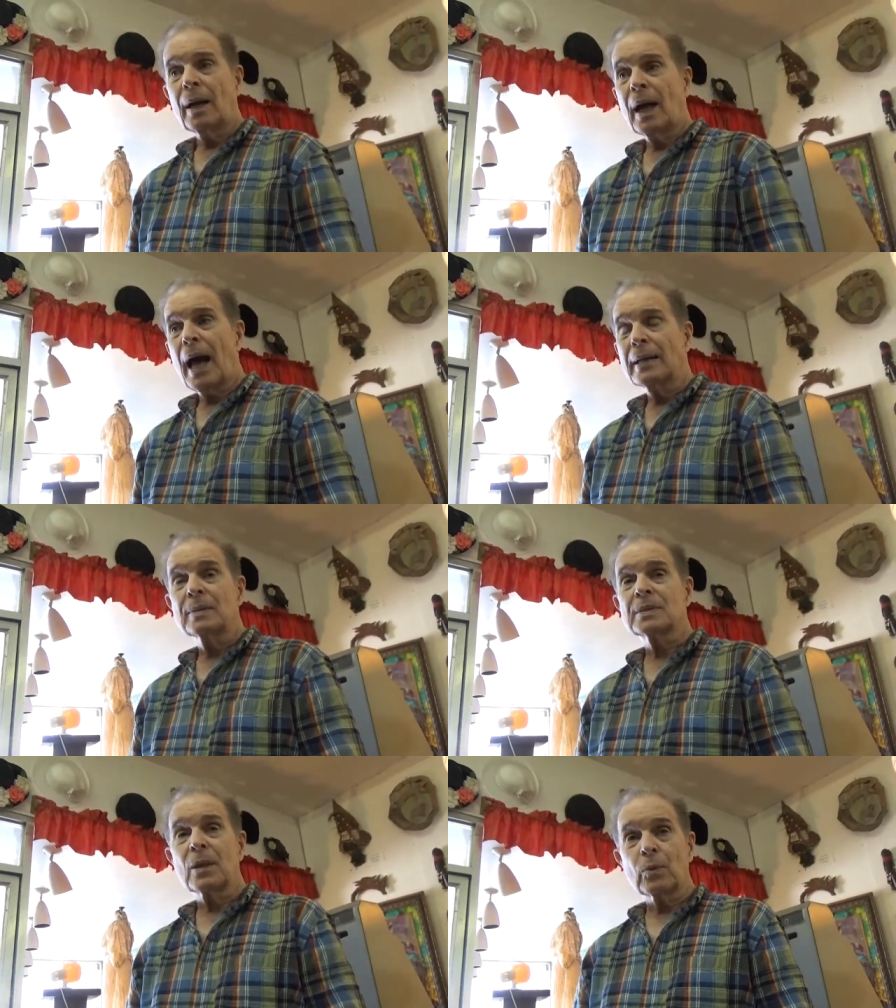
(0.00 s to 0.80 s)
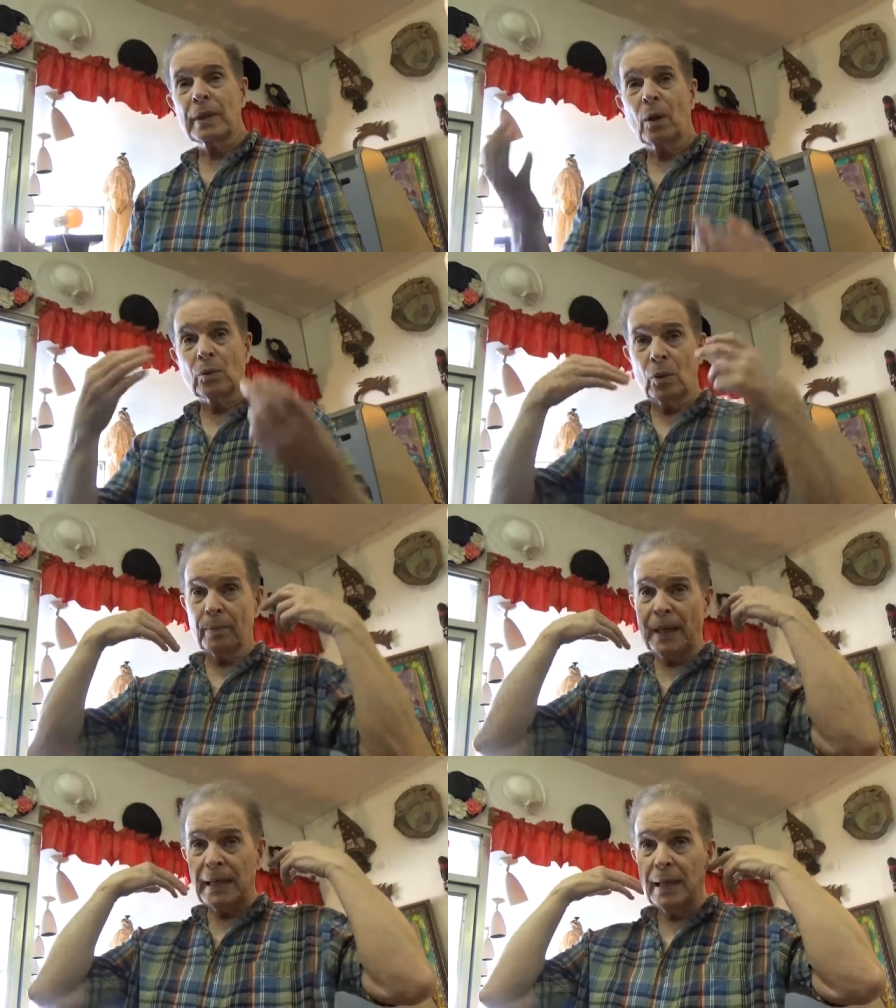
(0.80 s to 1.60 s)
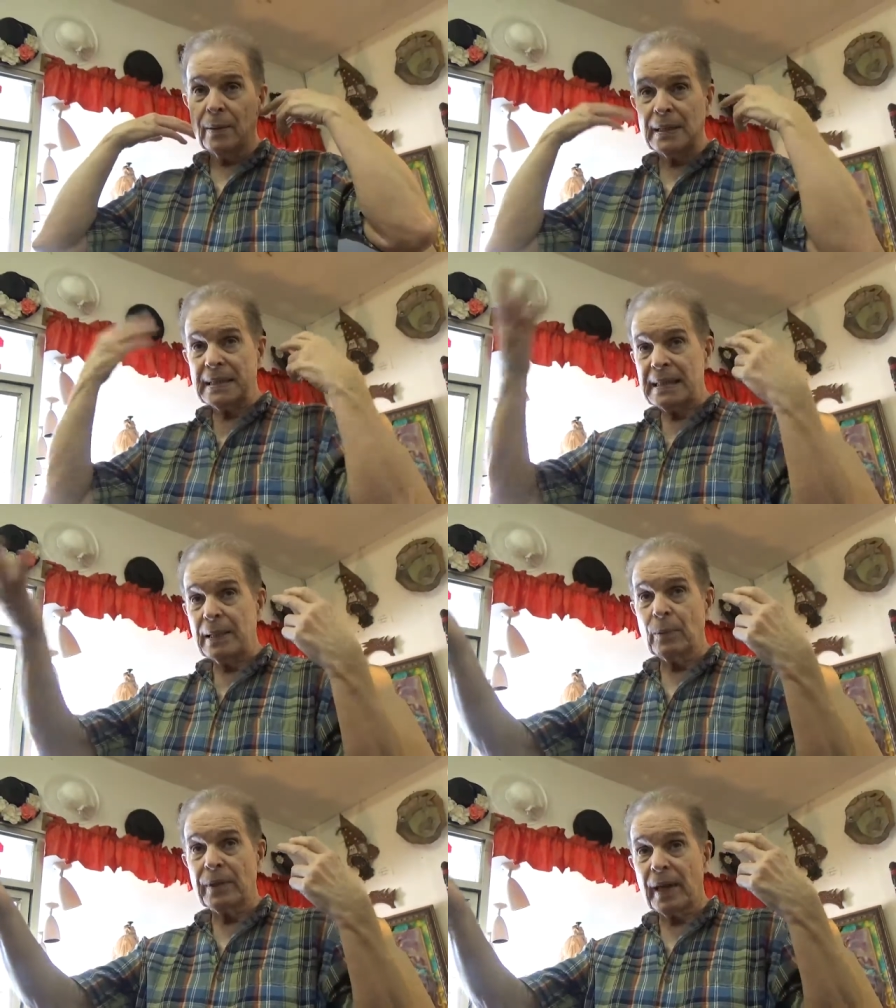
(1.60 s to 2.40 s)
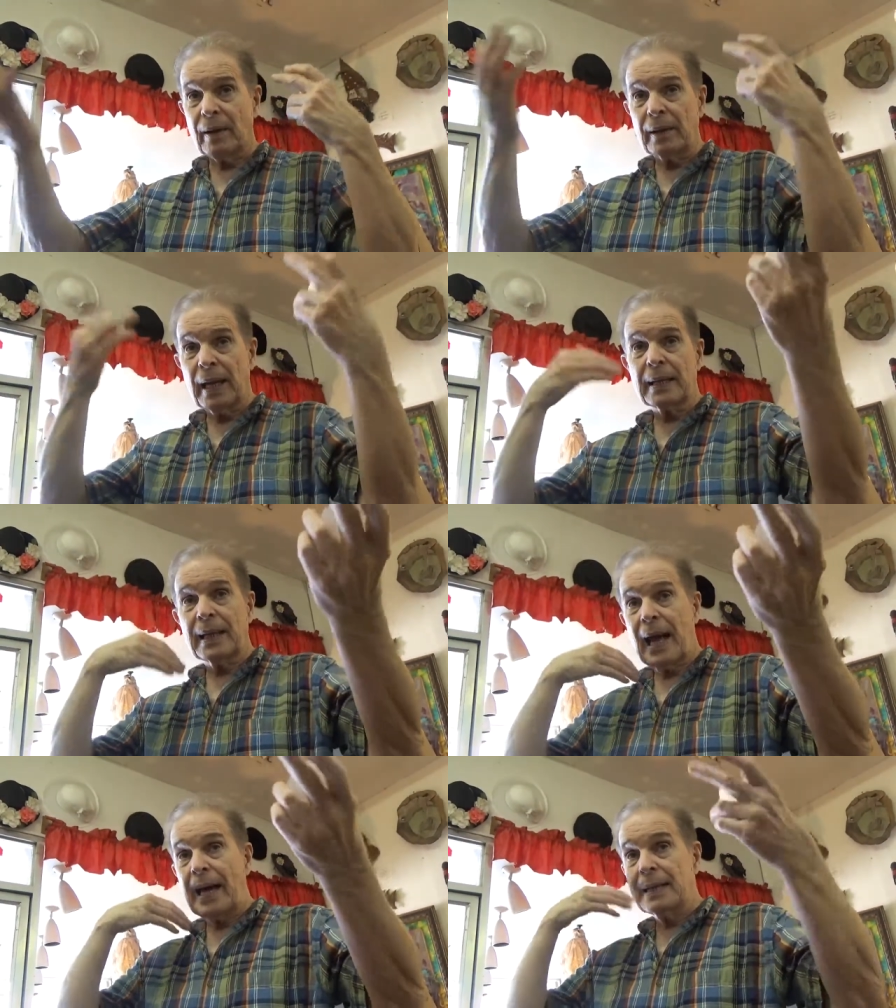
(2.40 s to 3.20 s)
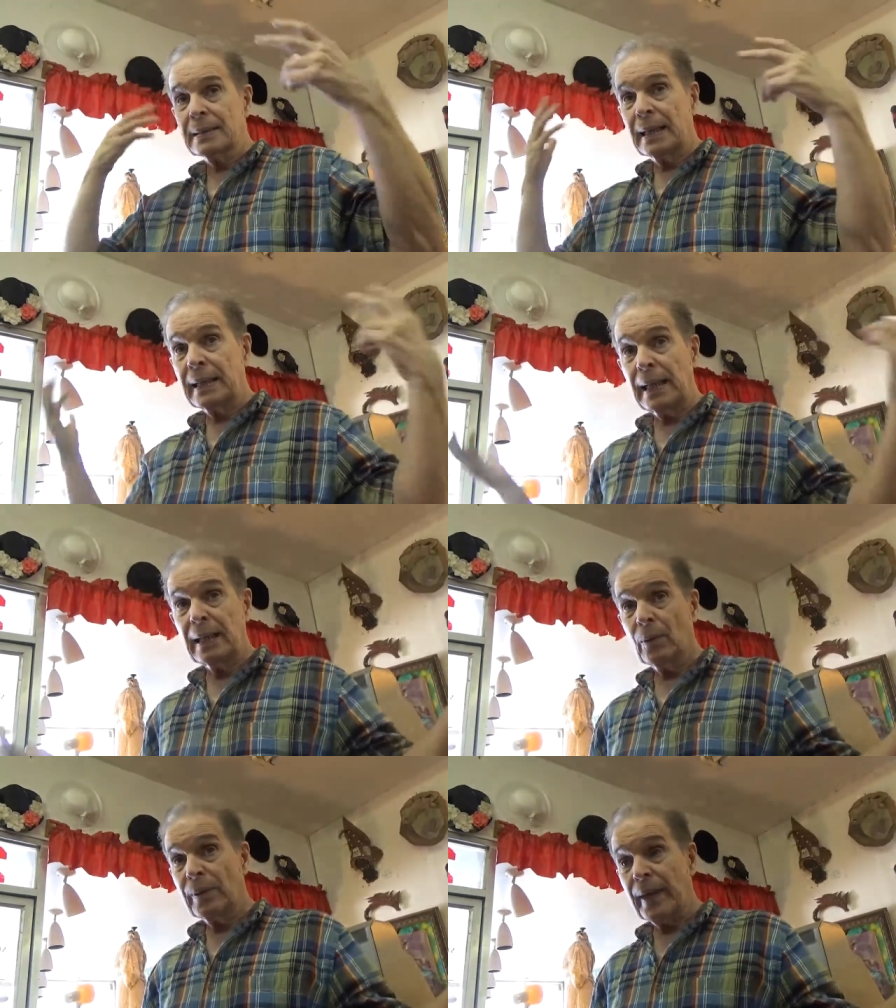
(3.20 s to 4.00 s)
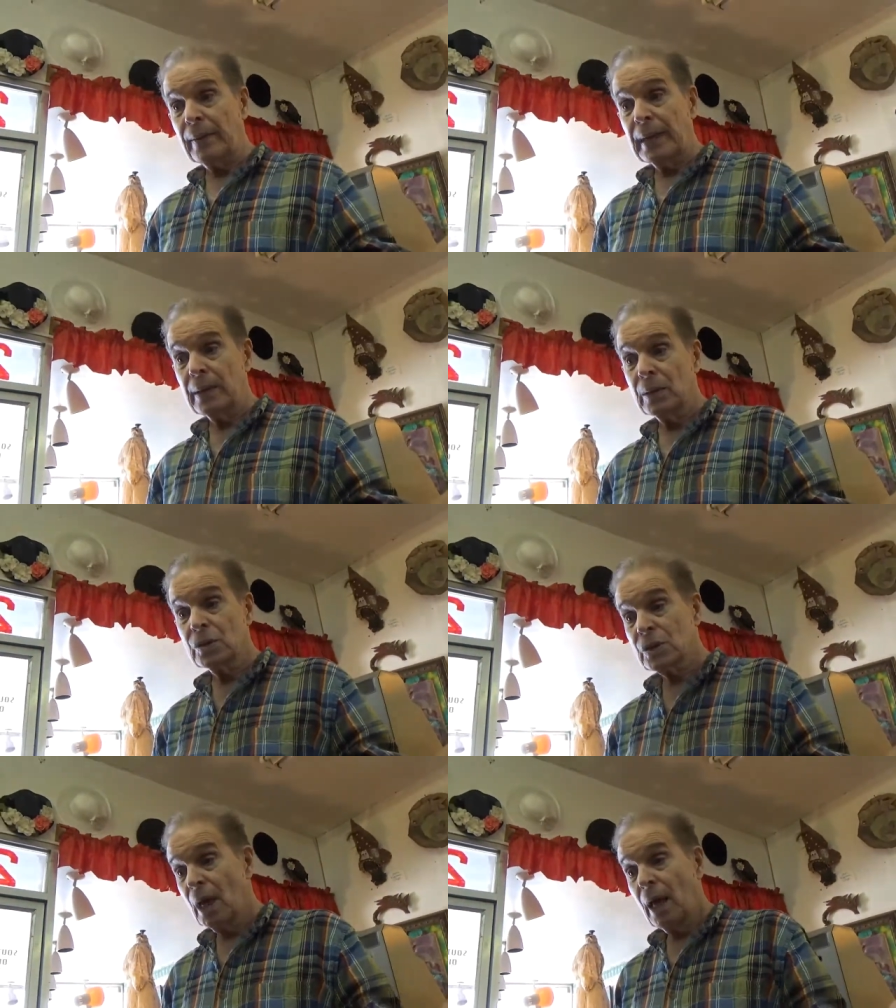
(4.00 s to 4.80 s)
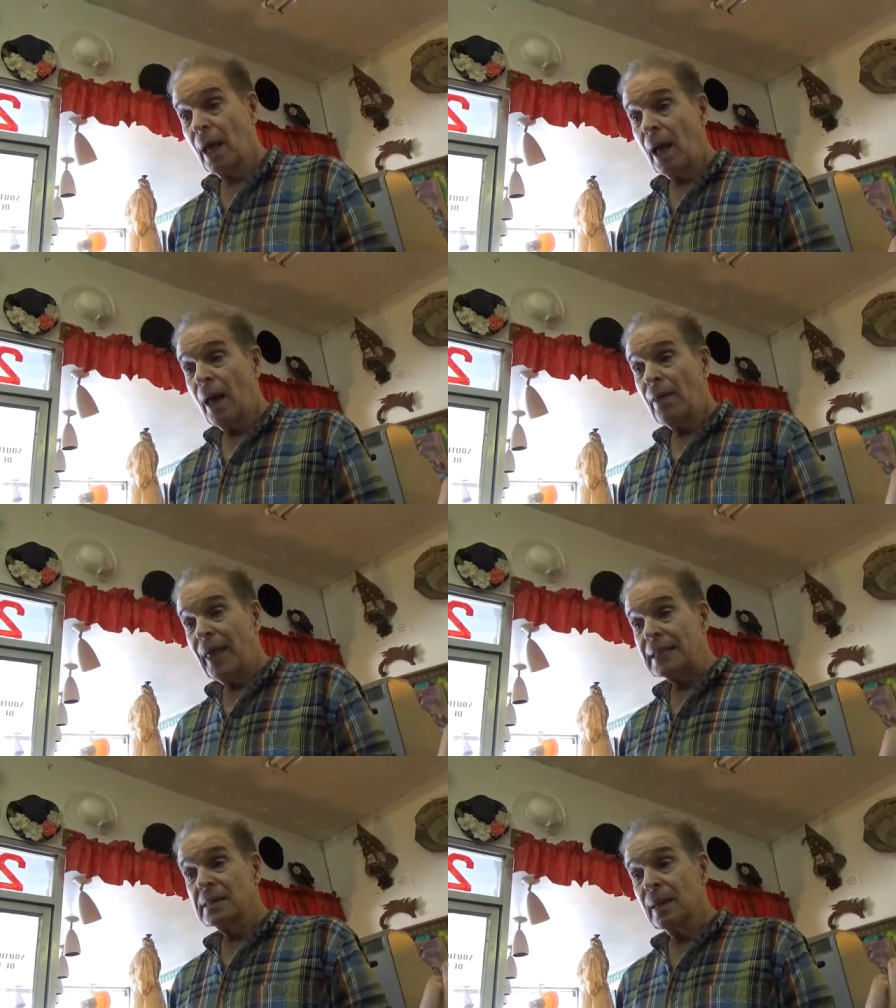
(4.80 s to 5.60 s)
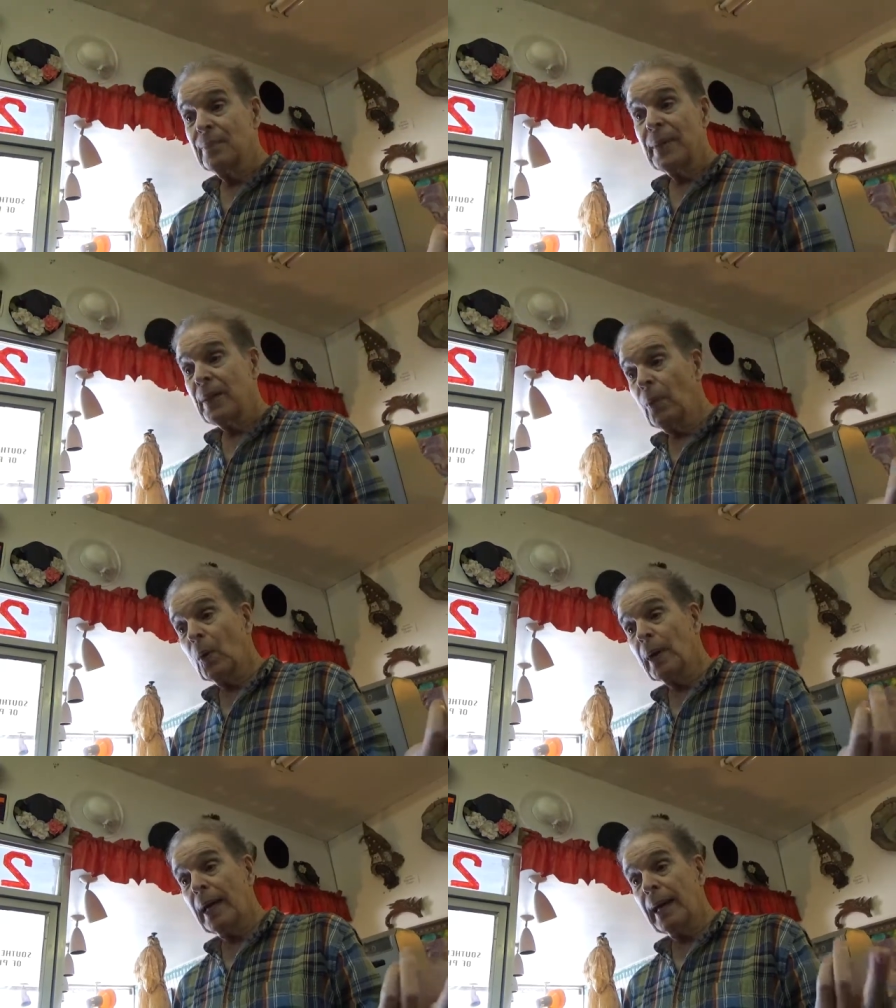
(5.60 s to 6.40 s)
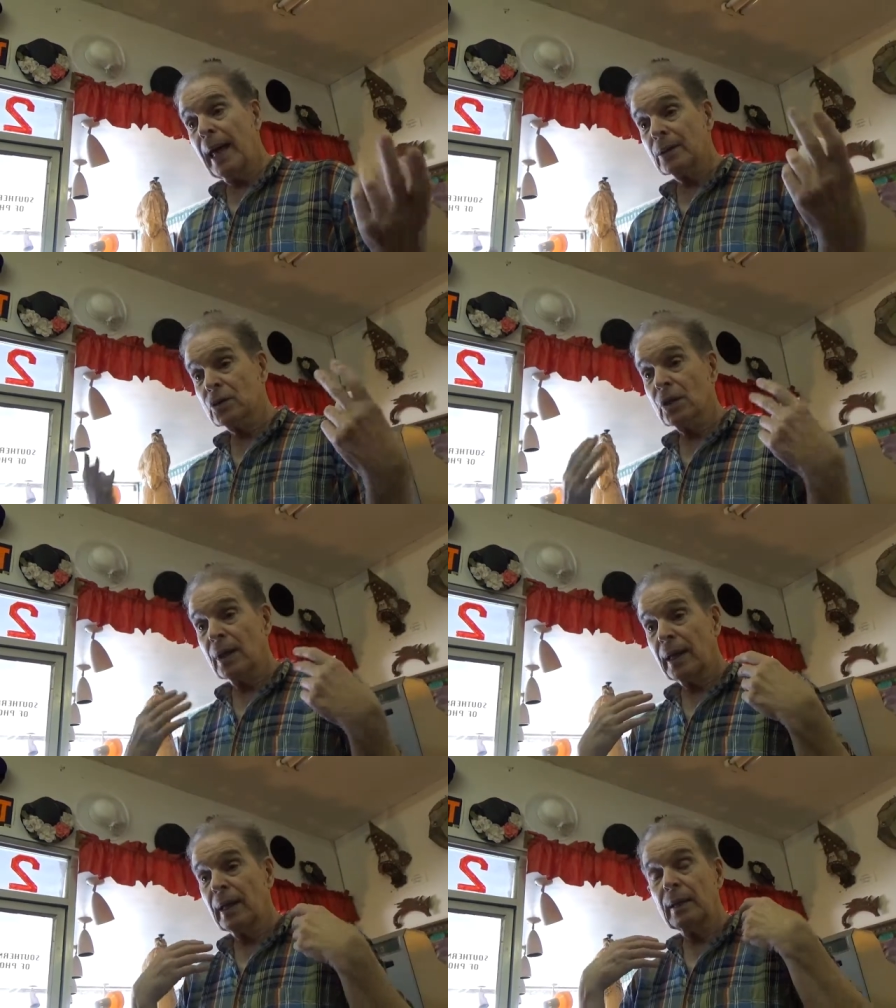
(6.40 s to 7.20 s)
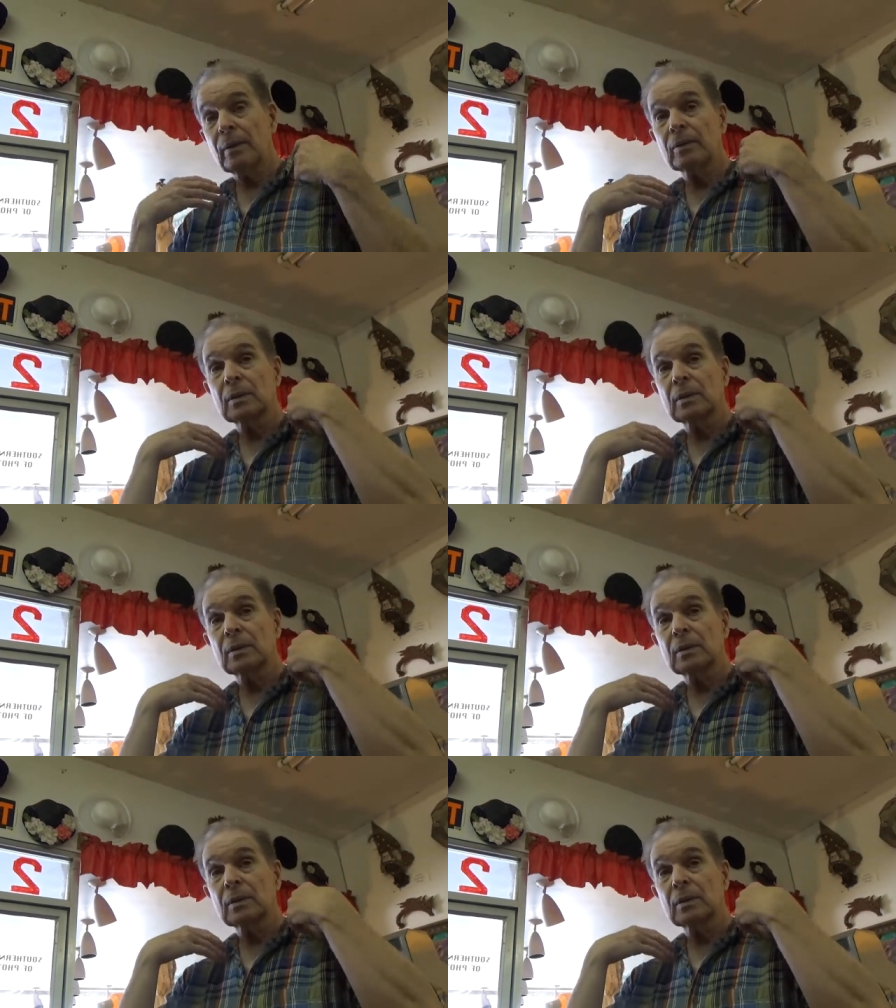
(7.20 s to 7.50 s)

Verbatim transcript: items that we don't normally hear and see with our naked eyes and hear with our ears that some people can actually